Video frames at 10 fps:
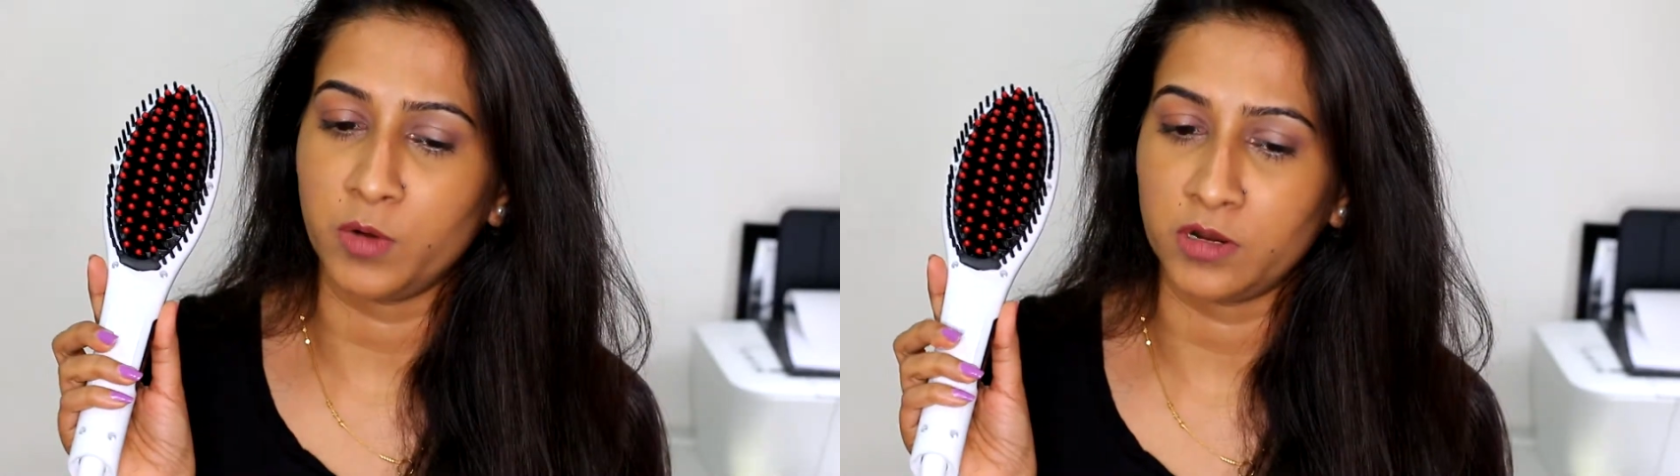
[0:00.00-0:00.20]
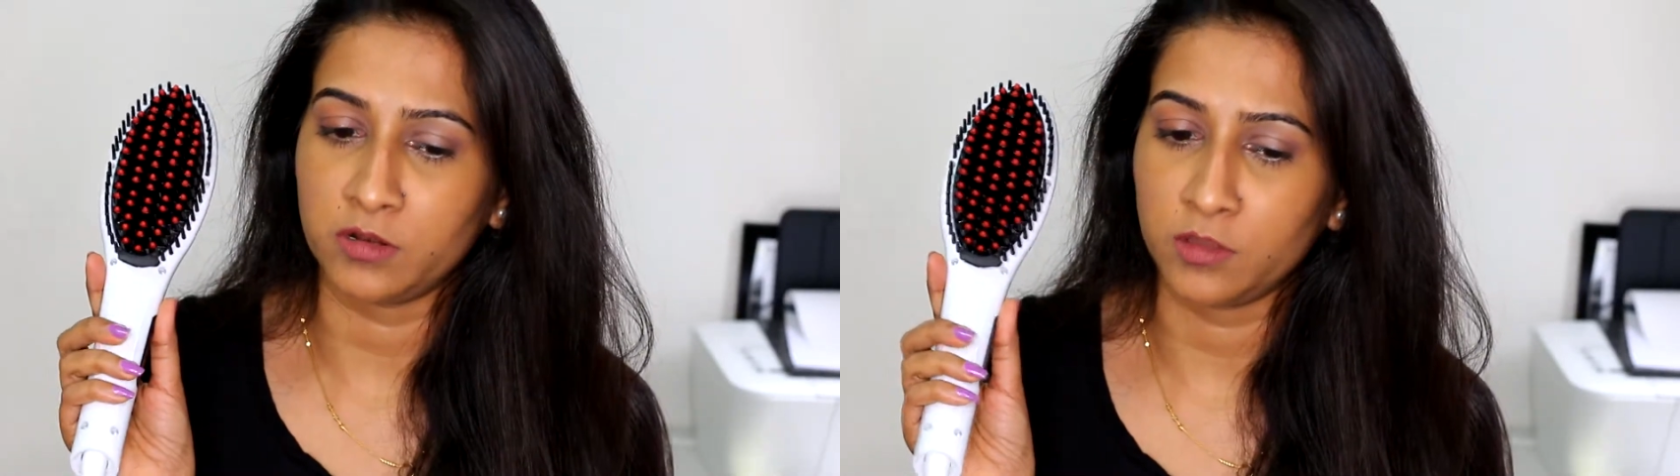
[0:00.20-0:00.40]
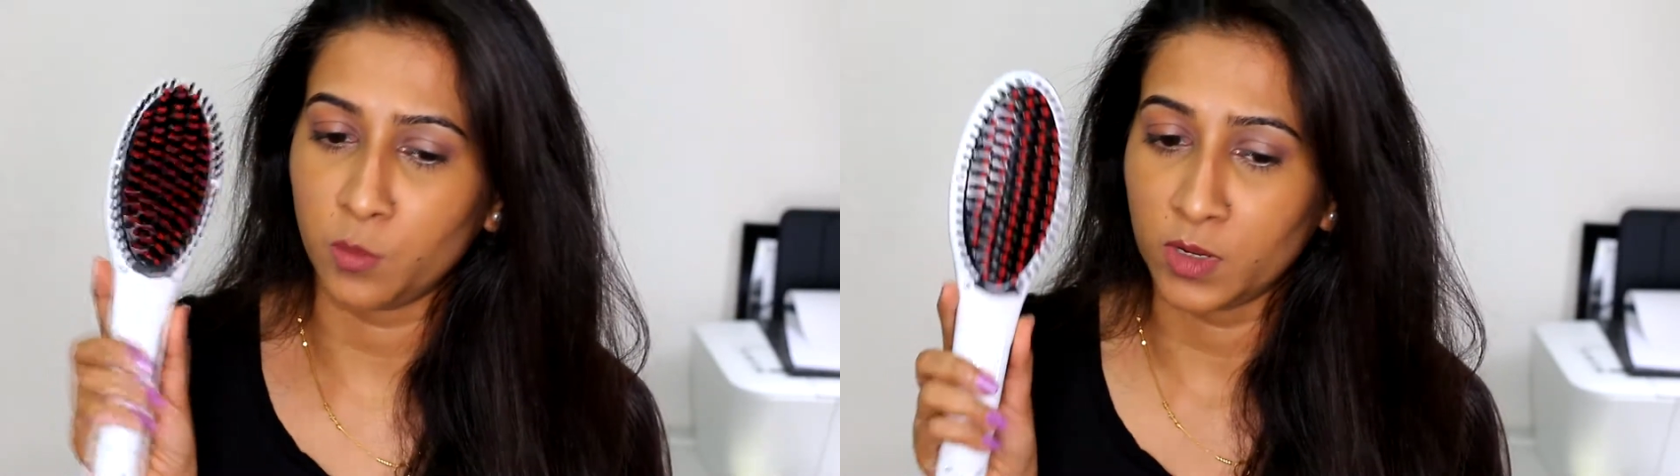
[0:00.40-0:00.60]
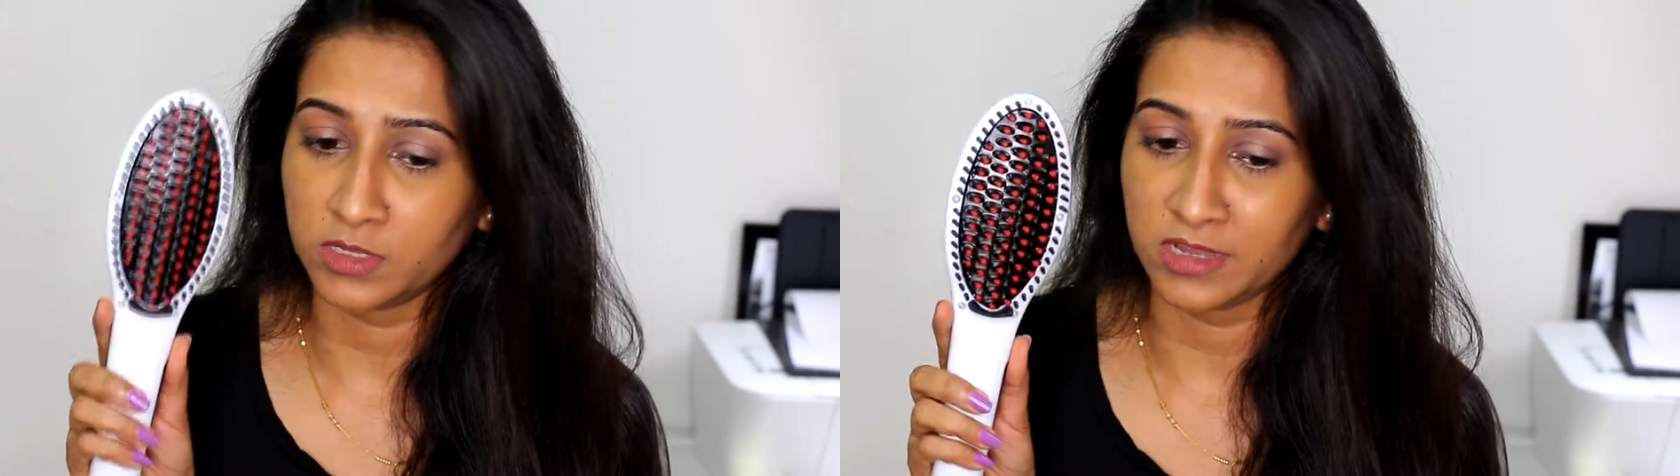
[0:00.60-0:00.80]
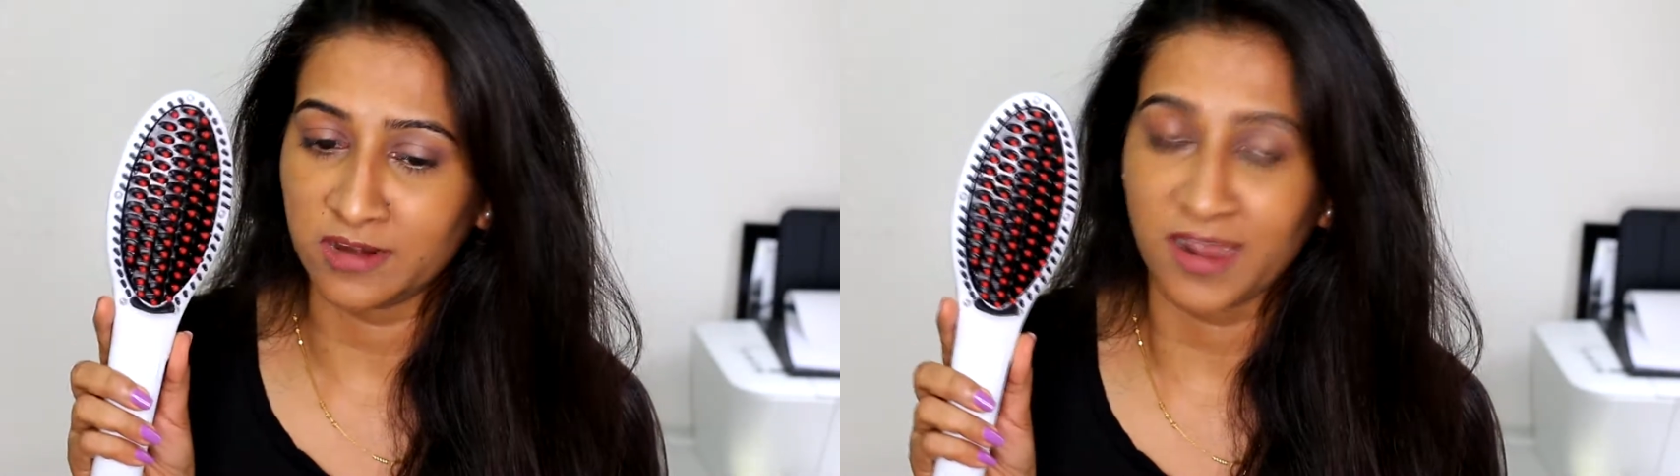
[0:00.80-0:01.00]
but the
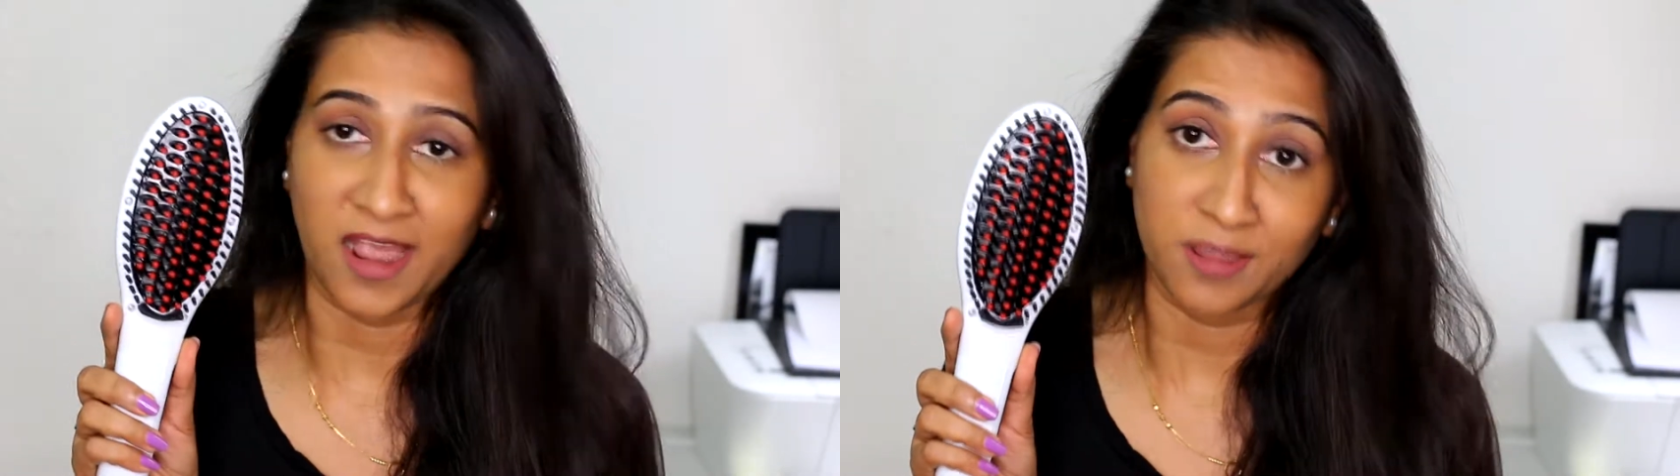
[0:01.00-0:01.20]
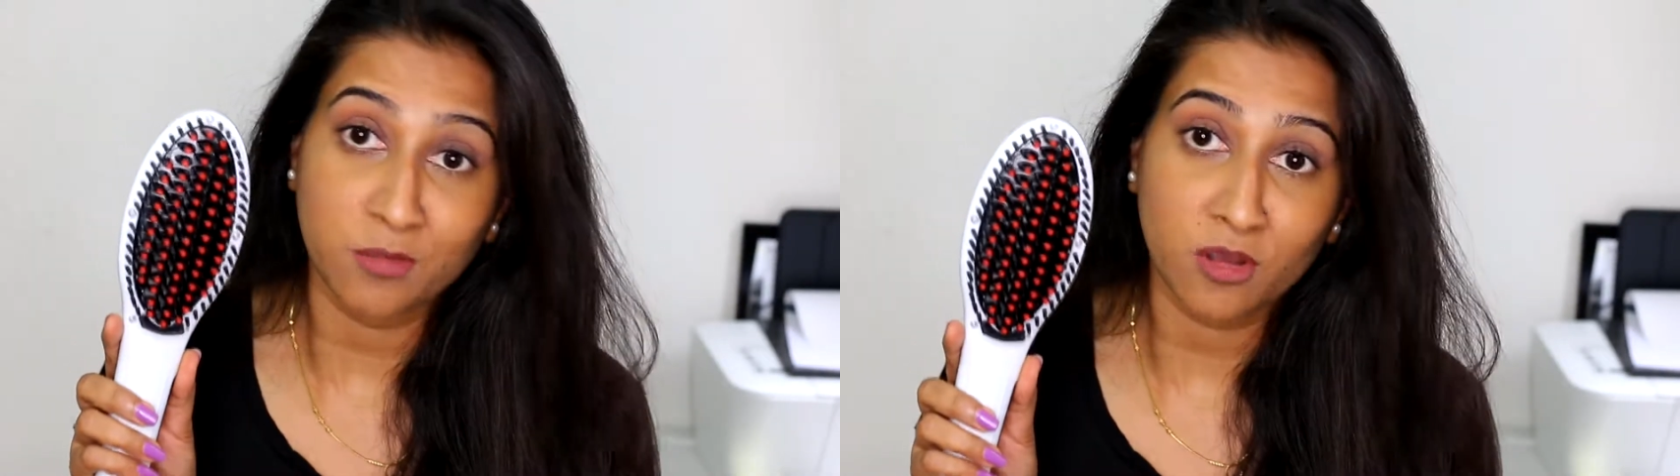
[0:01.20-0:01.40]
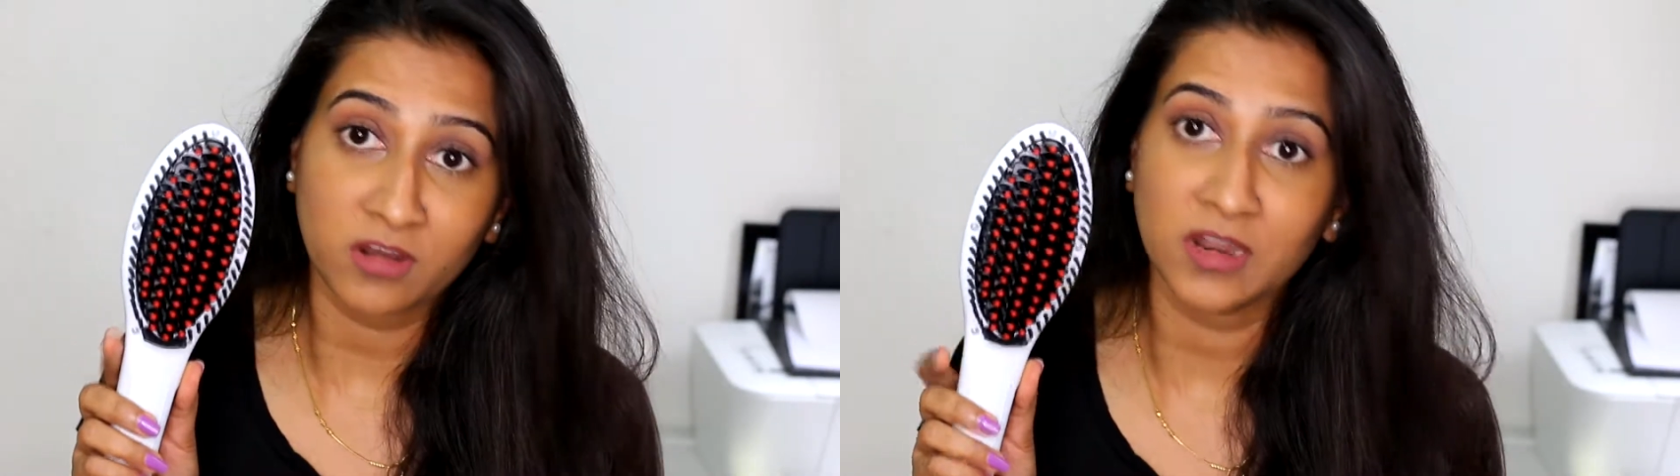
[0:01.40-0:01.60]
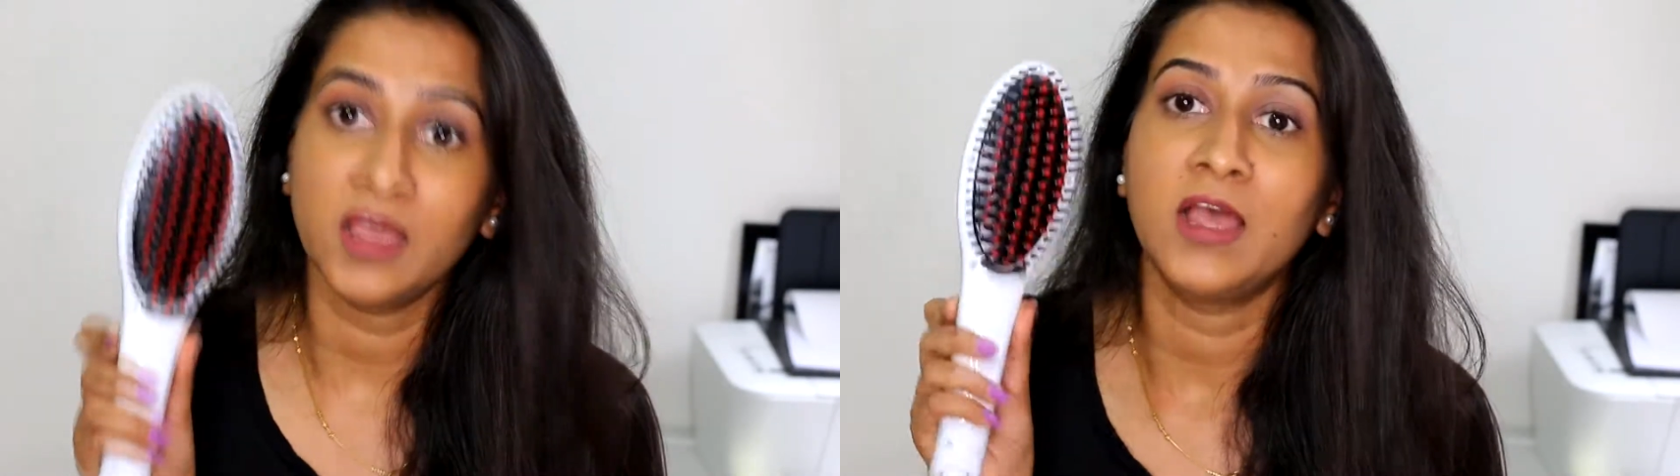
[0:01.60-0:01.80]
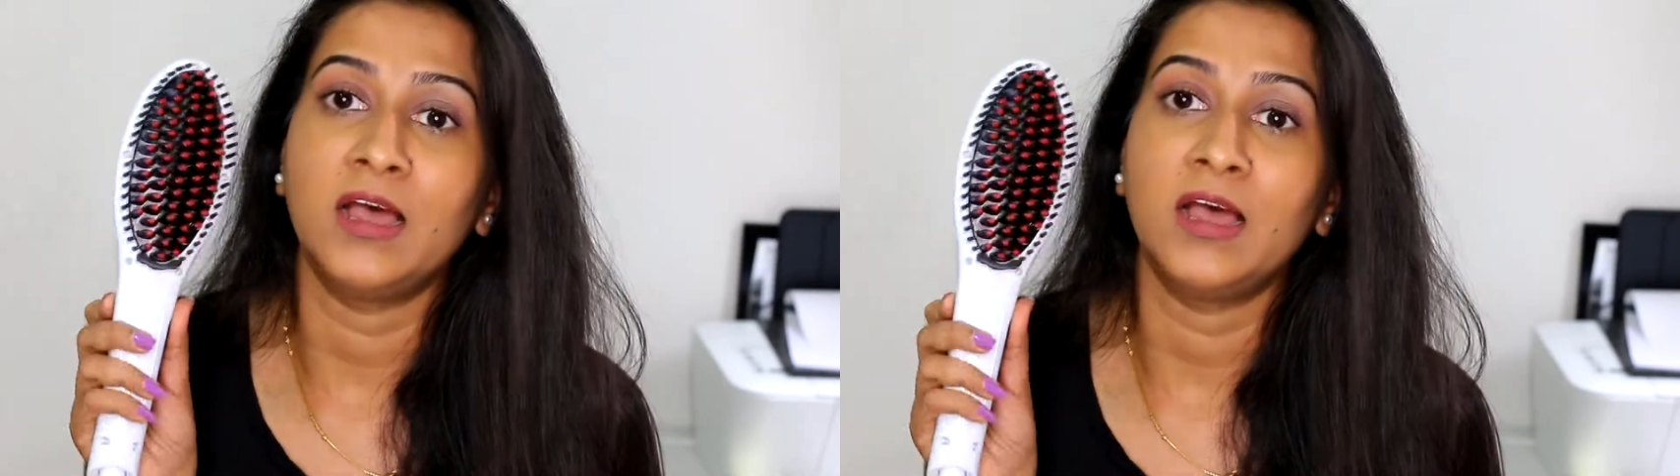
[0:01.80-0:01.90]
one that I bought,